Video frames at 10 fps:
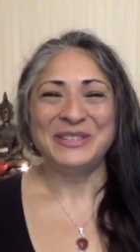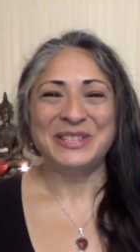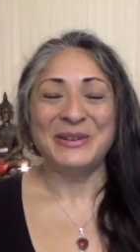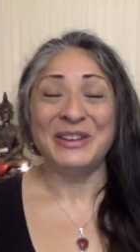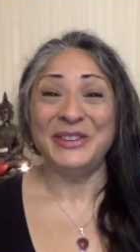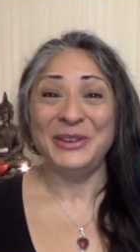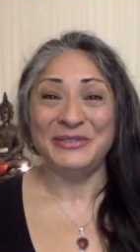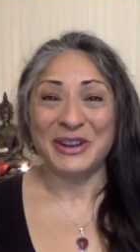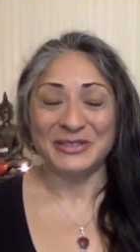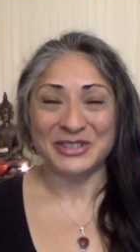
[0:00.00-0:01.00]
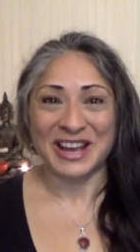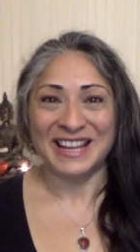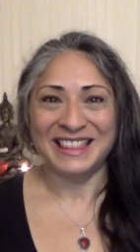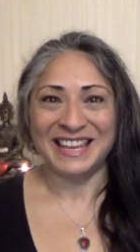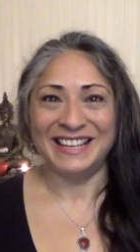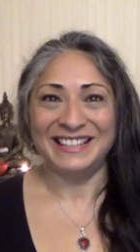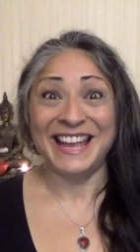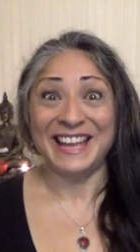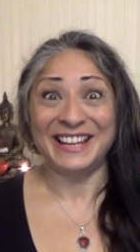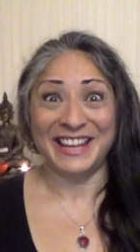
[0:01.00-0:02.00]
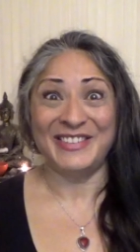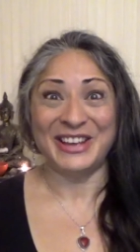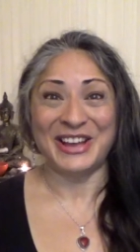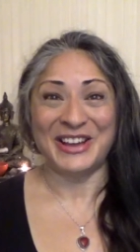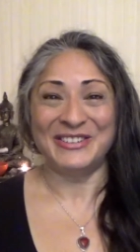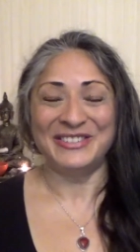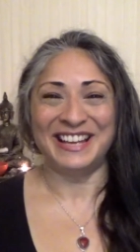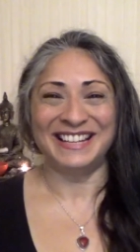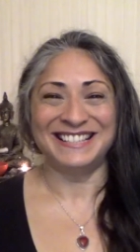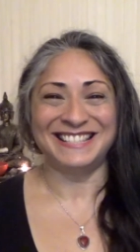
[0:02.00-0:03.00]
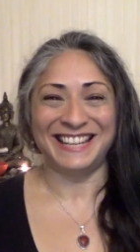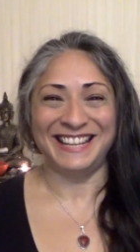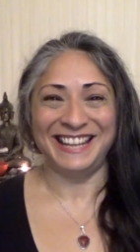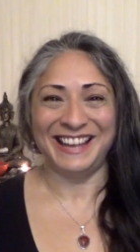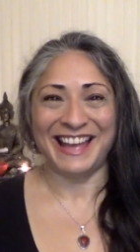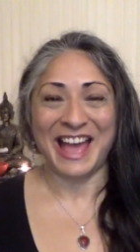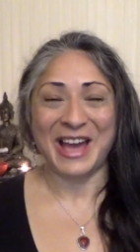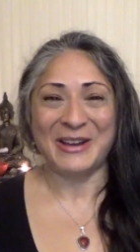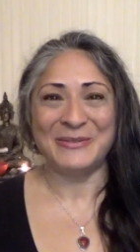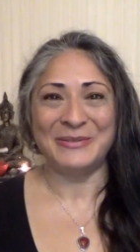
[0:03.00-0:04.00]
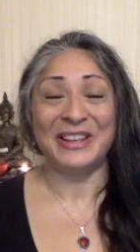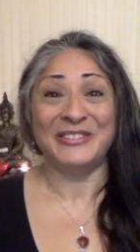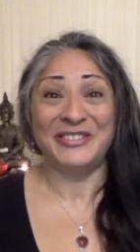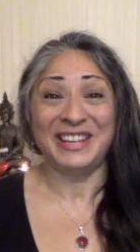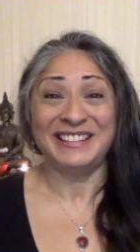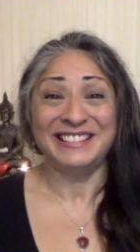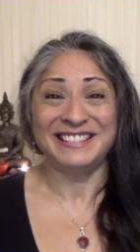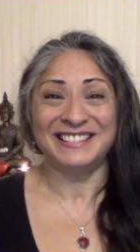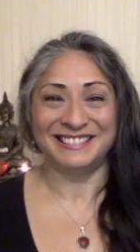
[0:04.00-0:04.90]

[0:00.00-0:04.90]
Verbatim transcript: So if you've not tried that yet, give it a go and see how it feels.